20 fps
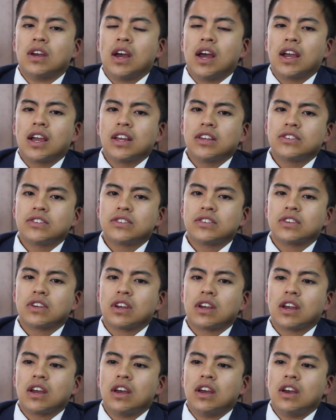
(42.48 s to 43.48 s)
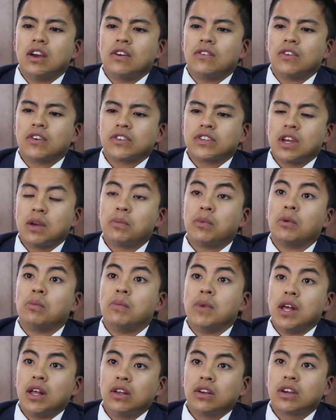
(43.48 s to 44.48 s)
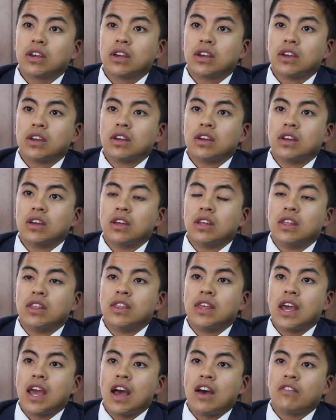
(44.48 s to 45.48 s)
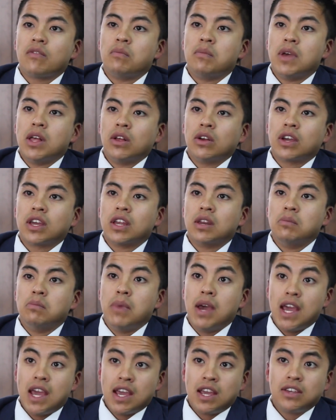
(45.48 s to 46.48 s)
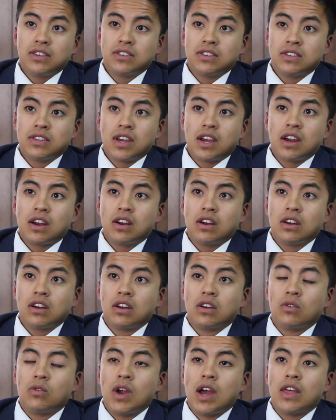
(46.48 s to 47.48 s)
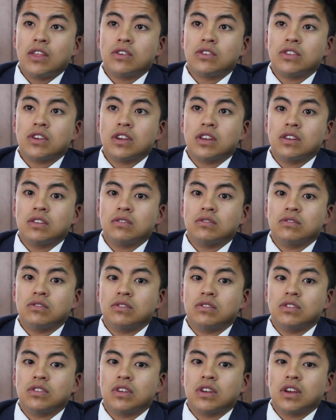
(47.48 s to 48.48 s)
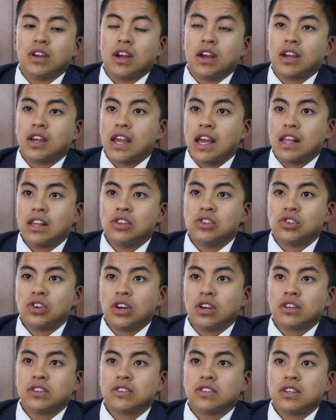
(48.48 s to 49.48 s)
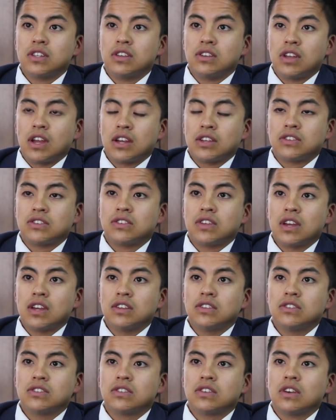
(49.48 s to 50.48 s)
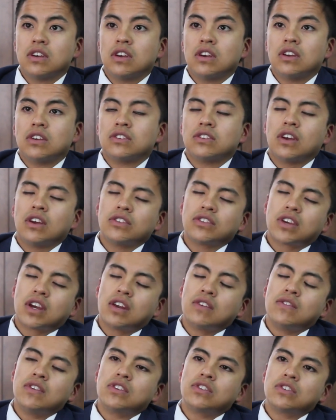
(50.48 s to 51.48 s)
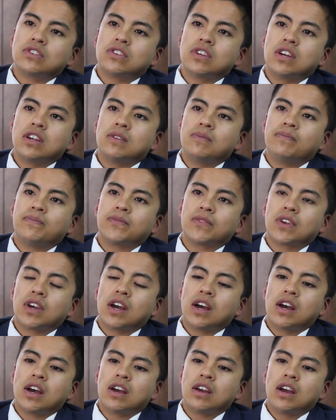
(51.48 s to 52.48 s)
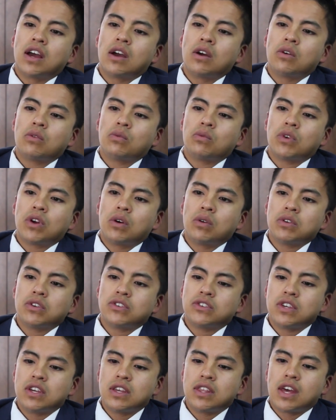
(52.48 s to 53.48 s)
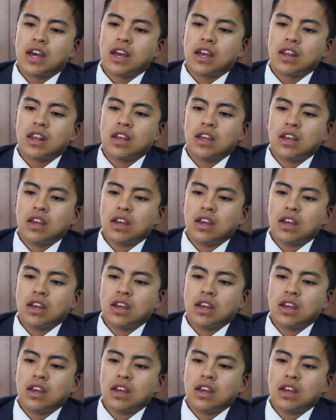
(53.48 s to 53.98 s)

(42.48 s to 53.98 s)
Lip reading: guess, for example, milk. They have milk in bags there rather than gallon jugs in the United States. So that was kind of interesting. I would always see that